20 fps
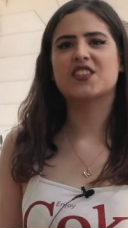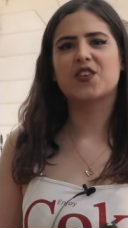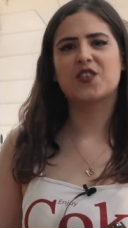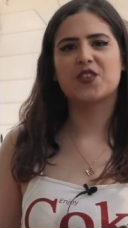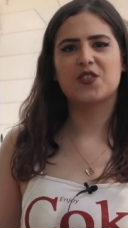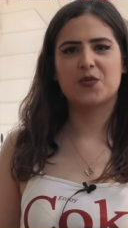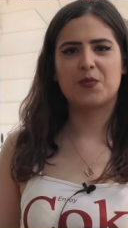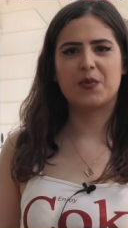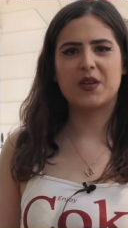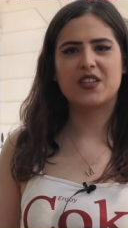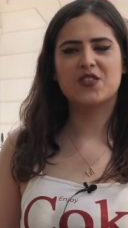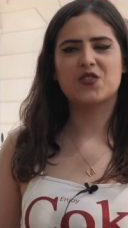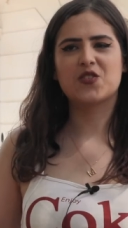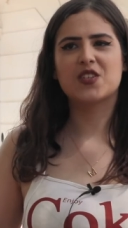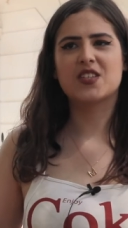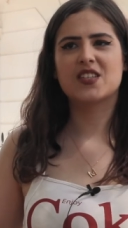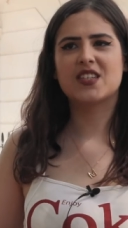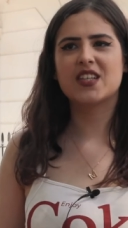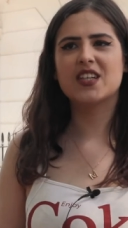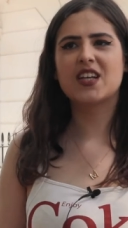going to be
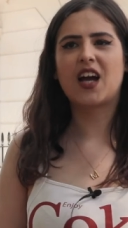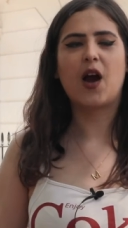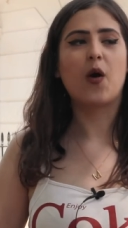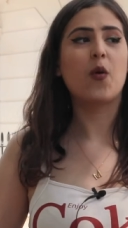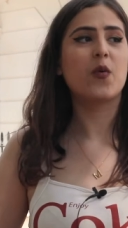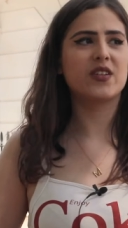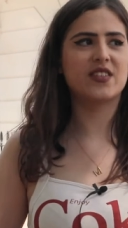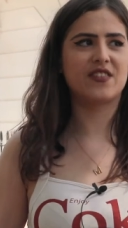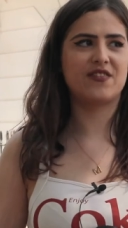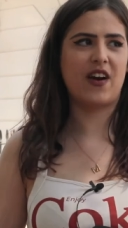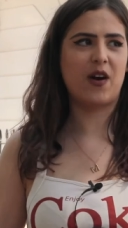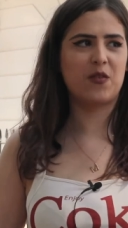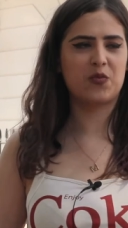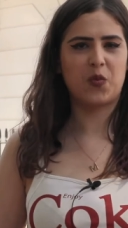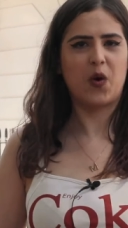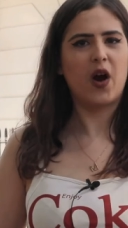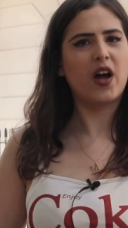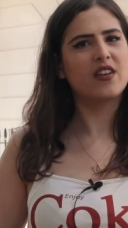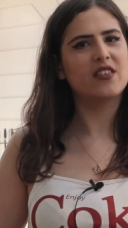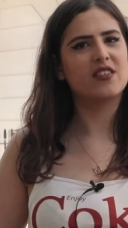interesting. I already found
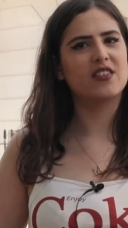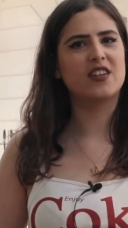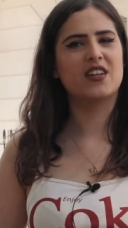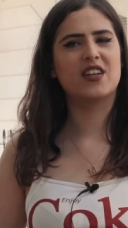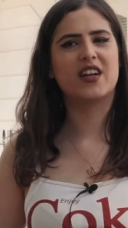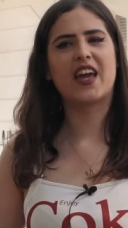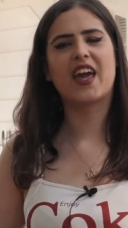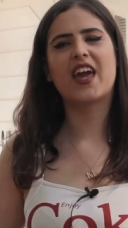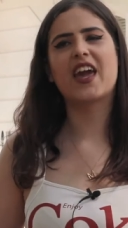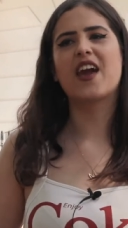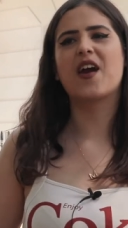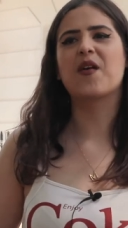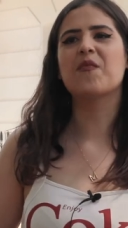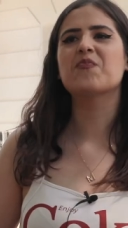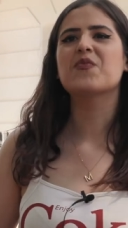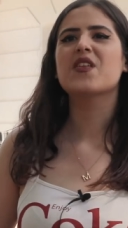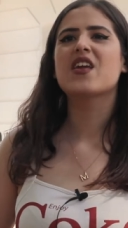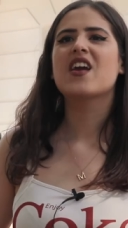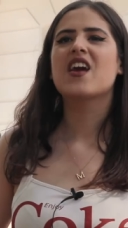one here,